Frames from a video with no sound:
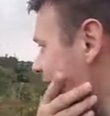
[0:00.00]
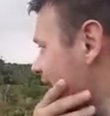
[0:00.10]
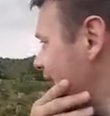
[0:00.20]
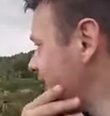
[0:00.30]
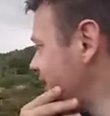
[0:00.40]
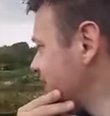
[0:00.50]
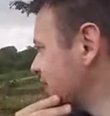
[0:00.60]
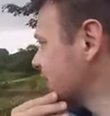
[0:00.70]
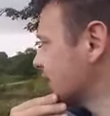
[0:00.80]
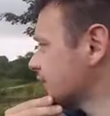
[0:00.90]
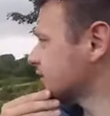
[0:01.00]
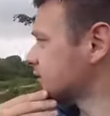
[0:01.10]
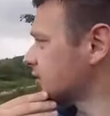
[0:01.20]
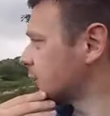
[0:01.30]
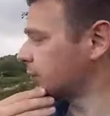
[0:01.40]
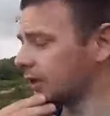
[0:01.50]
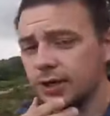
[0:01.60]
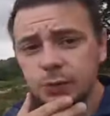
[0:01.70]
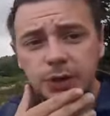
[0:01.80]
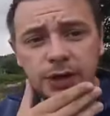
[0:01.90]
and it's a
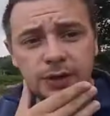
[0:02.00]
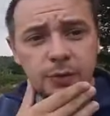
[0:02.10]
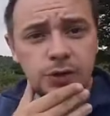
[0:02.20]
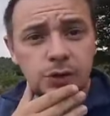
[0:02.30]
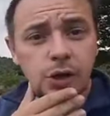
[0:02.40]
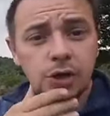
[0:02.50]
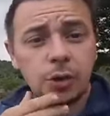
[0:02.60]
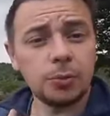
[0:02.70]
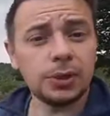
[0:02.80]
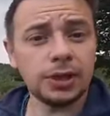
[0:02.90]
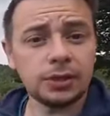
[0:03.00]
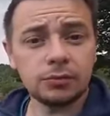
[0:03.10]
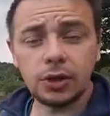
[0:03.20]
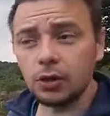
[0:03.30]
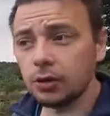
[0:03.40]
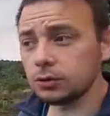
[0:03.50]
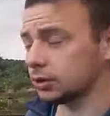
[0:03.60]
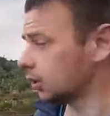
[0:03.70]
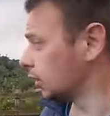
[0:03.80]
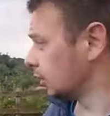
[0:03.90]
place which is commonly called
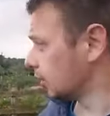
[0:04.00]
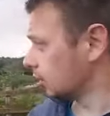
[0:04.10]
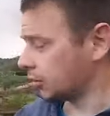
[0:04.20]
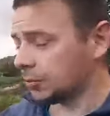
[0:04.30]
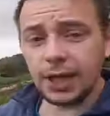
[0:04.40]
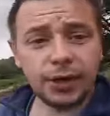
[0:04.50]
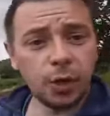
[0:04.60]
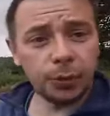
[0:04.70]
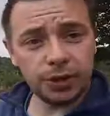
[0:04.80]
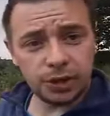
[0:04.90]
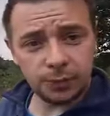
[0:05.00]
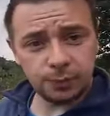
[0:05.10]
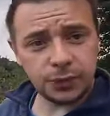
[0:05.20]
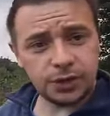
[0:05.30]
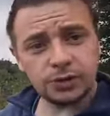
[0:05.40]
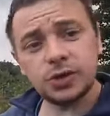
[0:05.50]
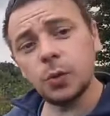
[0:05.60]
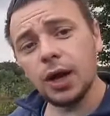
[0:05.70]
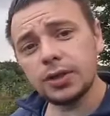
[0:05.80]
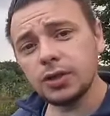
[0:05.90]
Meccano Bridge, and you'll see
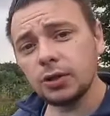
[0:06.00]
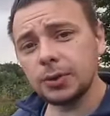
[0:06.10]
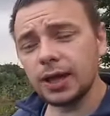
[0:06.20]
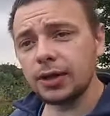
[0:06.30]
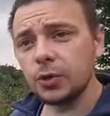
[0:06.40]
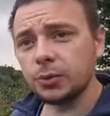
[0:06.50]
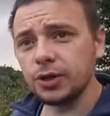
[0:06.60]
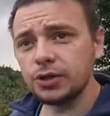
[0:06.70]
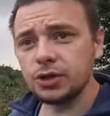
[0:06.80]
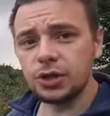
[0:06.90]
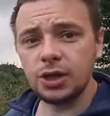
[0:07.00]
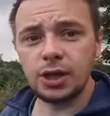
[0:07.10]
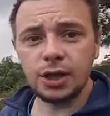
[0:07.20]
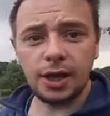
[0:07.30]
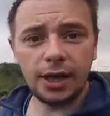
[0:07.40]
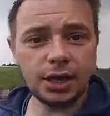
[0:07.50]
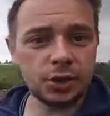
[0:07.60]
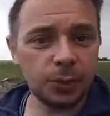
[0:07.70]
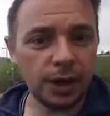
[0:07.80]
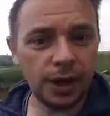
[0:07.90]
why it's called Meccano Bridge. And
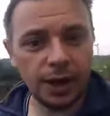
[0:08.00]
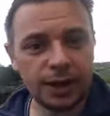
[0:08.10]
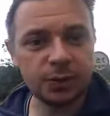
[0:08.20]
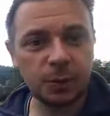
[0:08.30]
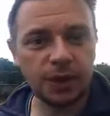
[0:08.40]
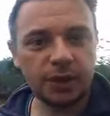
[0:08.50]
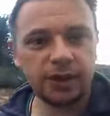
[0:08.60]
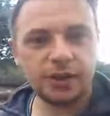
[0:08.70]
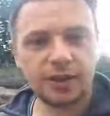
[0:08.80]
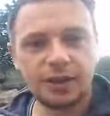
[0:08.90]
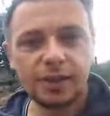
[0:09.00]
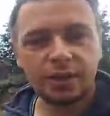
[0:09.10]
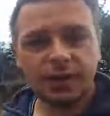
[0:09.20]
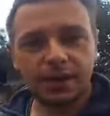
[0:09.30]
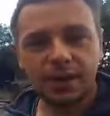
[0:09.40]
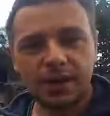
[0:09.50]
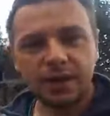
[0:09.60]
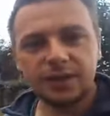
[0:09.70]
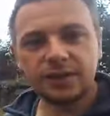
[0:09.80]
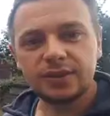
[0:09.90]
behind me
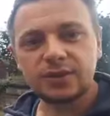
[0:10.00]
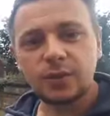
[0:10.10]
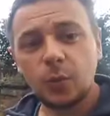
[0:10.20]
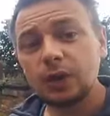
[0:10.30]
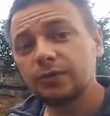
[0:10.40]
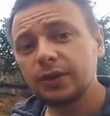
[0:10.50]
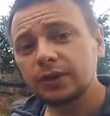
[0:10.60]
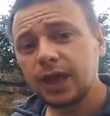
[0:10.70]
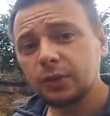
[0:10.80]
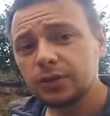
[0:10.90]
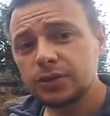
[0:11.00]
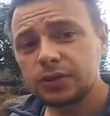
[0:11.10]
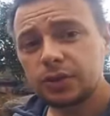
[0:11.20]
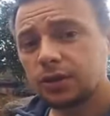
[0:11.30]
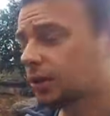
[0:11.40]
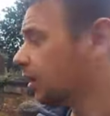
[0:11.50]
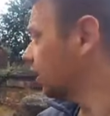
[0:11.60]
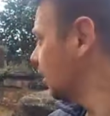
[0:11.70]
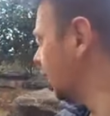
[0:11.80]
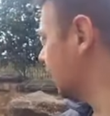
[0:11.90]
is Wellfield House.
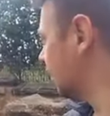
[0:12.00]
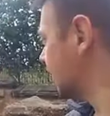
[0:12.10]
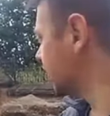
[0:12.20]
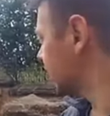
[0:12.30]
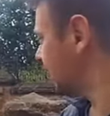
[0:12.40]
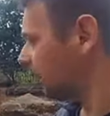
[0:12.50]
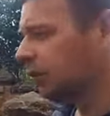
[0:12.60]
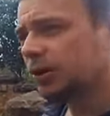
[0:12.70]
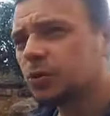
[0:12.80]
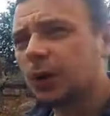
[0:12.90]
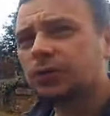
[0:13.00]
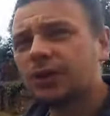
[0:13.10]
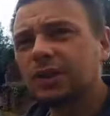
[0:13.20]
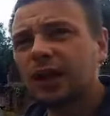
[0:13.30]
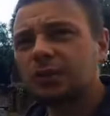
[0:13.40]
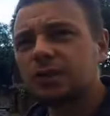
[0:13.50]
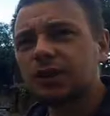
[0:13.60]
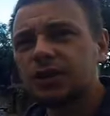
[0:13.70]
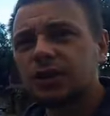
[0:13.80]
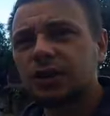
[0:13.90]
And how old is Wellfield House
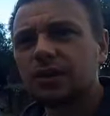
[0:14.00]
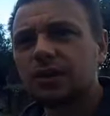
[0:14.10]
actually?